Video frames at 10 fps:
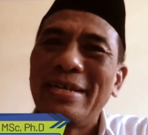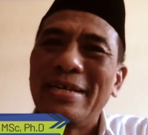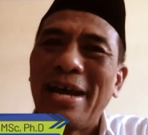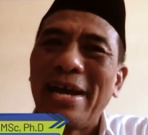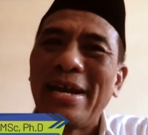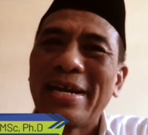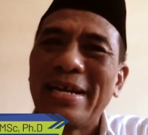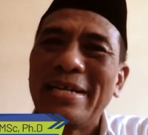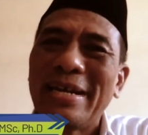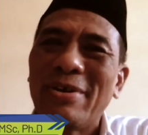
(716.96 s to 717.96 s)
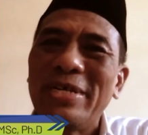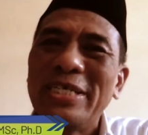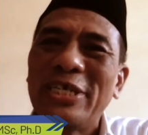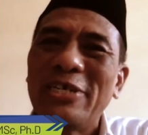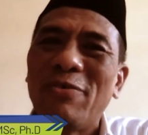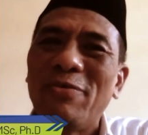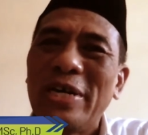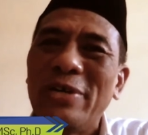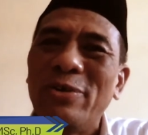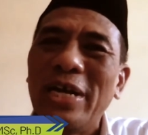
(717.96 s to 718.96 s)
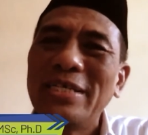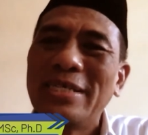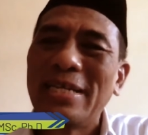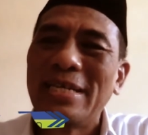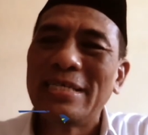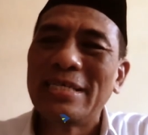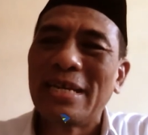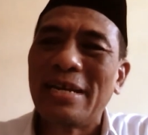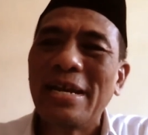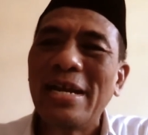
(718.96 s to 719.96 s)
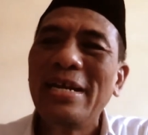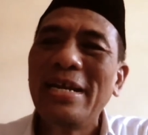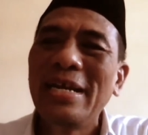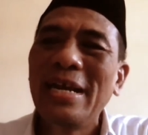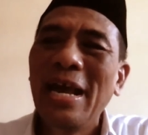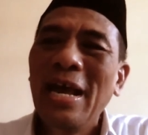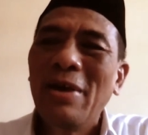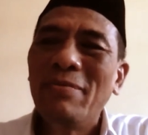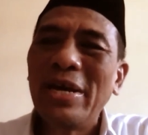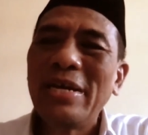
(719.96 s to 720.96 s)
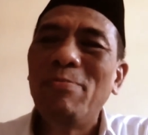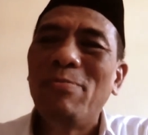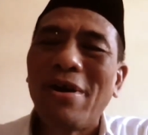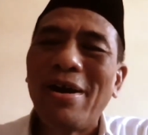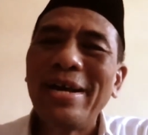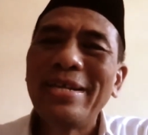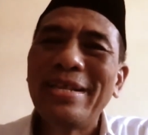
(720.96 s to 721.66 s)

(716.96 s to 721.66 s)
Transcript: directly the condition of Indonesia. This is really very bright.